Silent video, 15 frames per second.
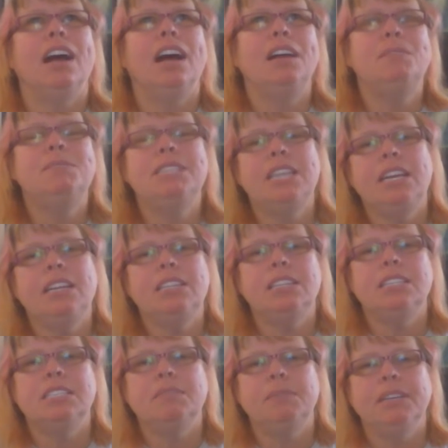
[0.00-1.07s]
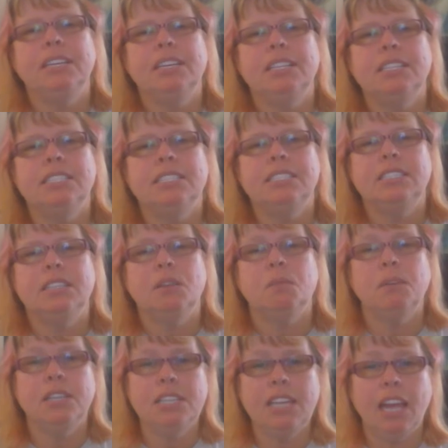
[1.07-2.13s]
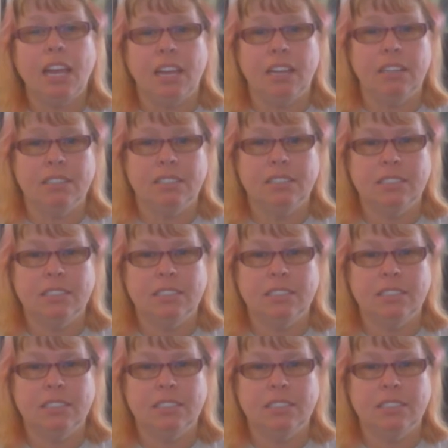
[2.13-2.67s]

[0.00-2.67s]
I'm saying this because one day,